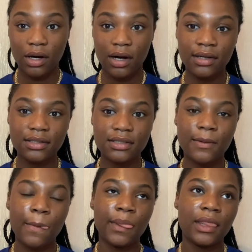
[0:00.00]
art.
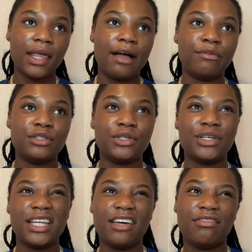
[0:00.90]
I've been
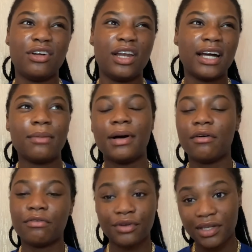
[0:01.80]
doing it for like
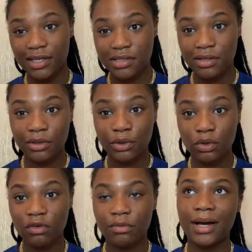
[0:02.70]
about 3 years on and
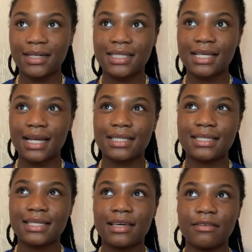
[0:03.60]
off, but I decided to
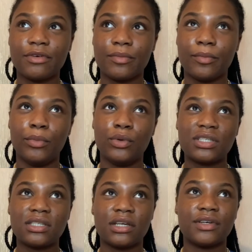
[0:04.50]
take it a bit more
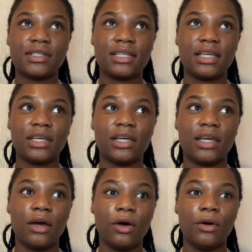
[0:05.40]
seriously
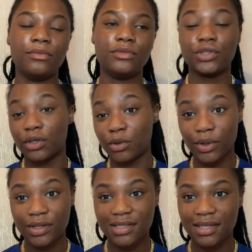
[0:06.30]
during
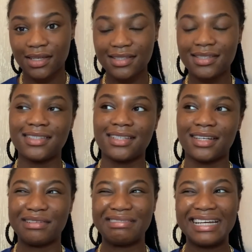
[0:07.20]
quarantine, since I
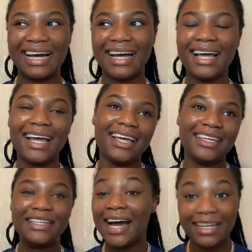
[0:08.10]
didn't really,
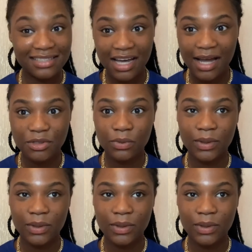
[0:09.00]
you know, had time to